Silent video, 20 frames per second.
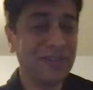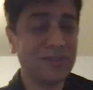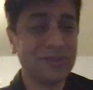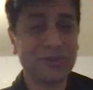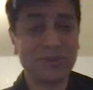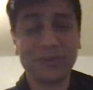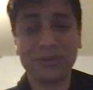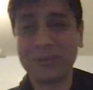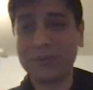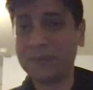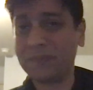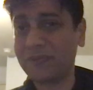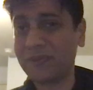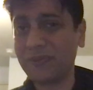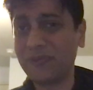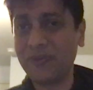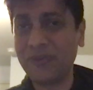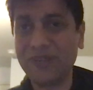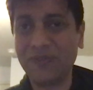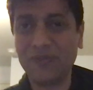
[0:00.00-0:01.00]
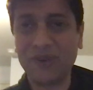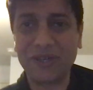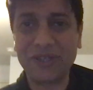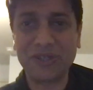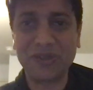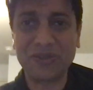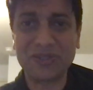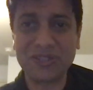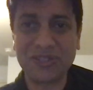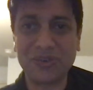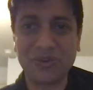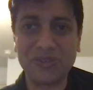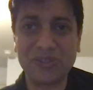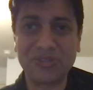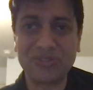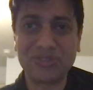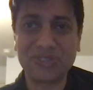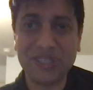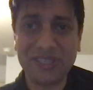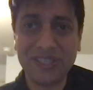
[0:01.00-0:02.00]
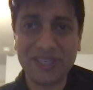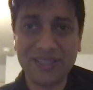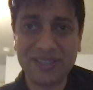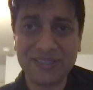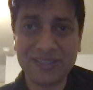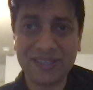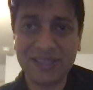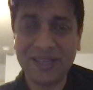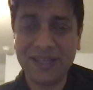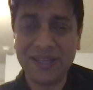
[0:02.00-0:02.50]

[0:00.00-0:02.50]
So we wanted to stay only 3 days.